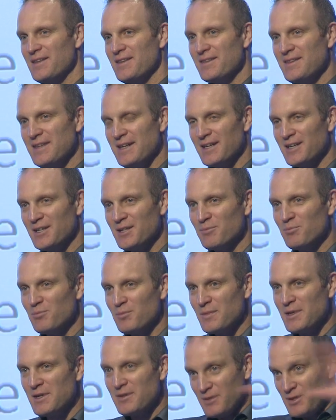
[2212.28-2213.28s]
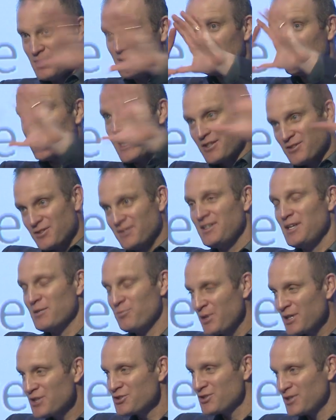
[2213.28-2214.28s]
you could actually see a
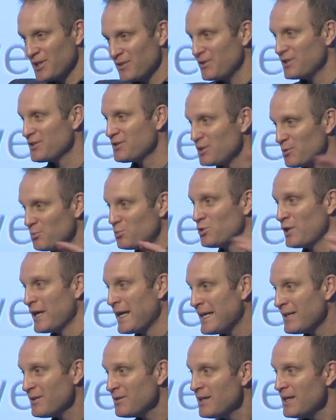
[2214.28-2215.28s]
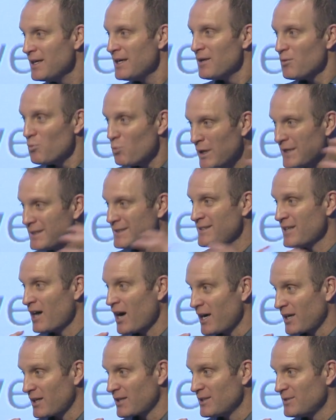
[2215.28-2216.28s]
picture of it, their brain went
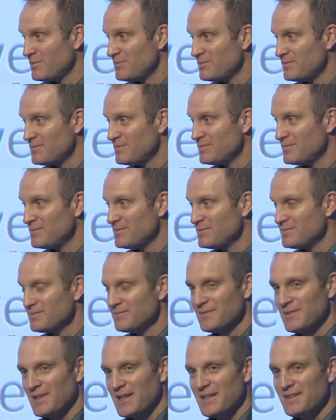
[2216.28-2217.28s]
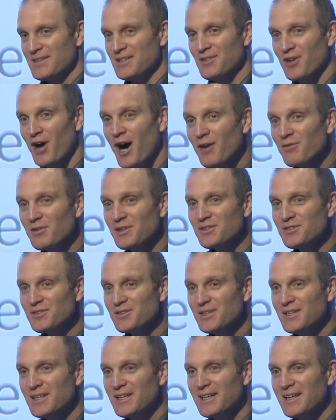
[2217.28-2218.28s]
dark. The
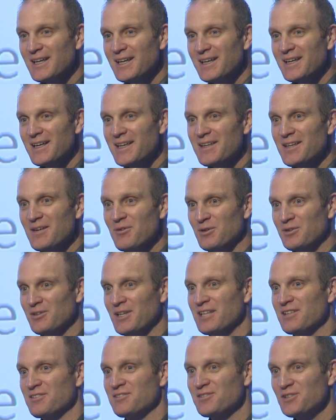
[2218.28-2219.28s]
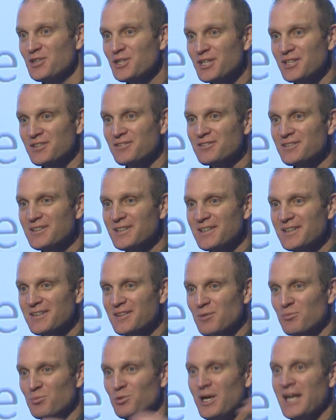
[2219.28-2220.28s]
novice, it was like a circus.
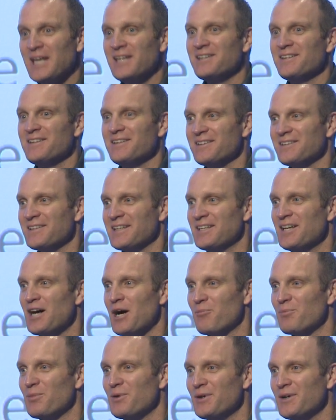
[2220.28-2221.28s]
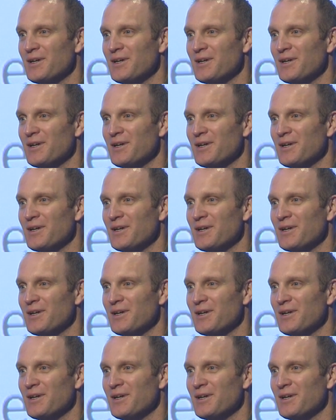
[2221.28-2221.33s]
The brain lit up,